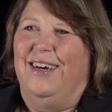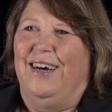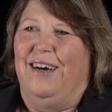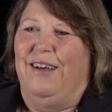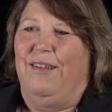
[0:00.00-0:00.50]

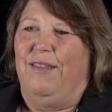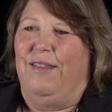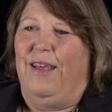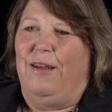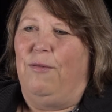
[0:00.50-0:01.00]
uh,
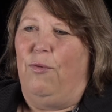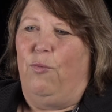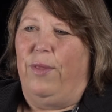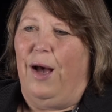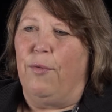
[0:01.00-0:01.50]
they,
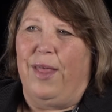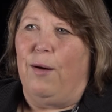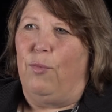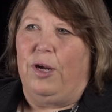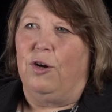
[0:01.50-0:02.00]
without
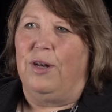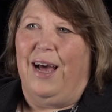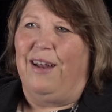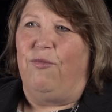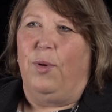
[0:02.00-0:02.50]
them, we could
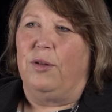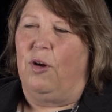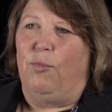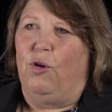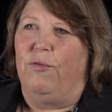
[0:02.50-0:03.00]
not have built
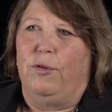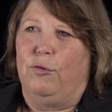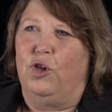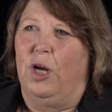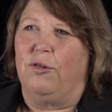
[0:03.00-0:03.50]
our beautiful
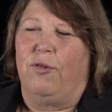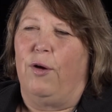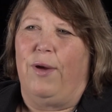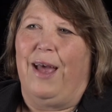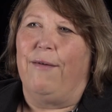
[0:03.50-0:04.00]
new shelter
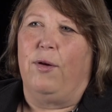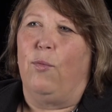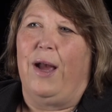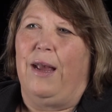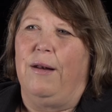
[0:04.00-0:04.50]
that we have in
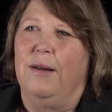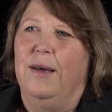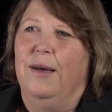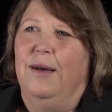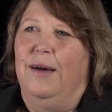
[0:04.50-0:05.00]
Wayne.
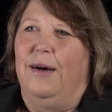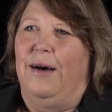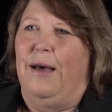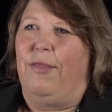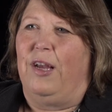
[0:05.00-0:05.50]
Uh,
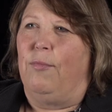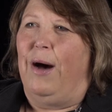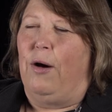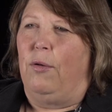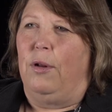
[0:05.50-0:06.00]
I think
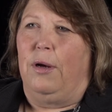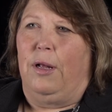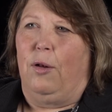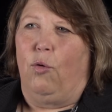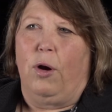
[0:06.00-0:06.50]
about
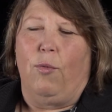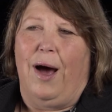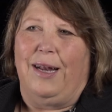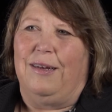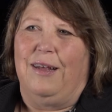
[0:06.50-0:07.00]
uh, Lauren
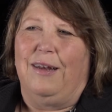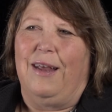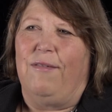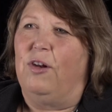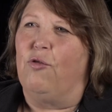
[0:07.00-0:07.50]
Waddington and
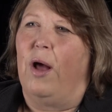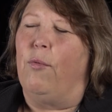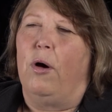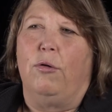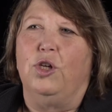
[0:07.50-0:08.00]
David
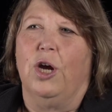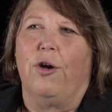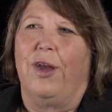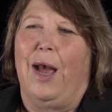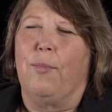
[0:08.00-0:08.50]
Treadwell, who chaired
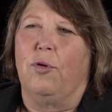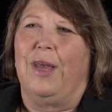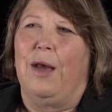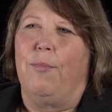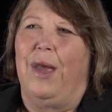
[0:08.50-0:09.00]
our capital
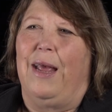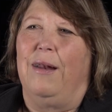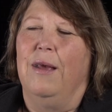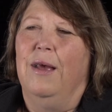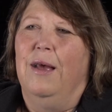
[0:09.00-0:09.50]
campaign.
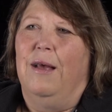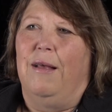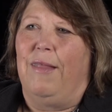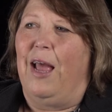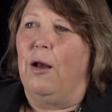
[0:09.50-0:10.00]

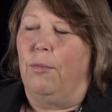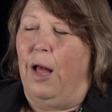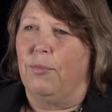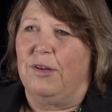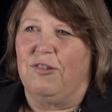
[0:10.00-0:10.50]
And they help,
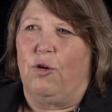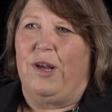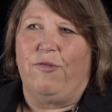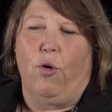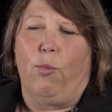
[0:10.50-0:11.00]
helped us to
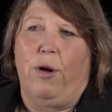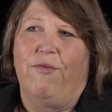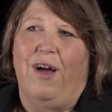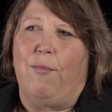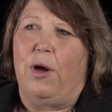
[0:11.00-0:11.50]
raise
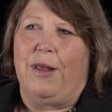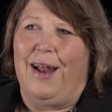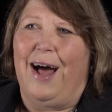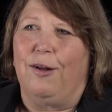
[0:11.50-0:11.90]
$4.5 million